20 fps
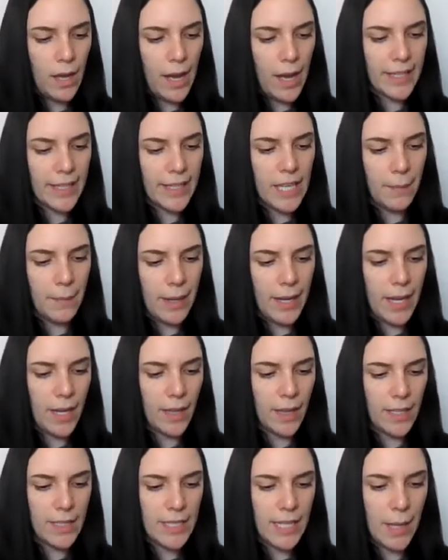I keep my head
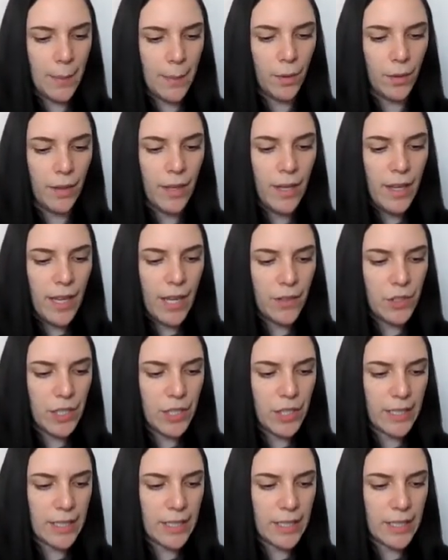on the table. If she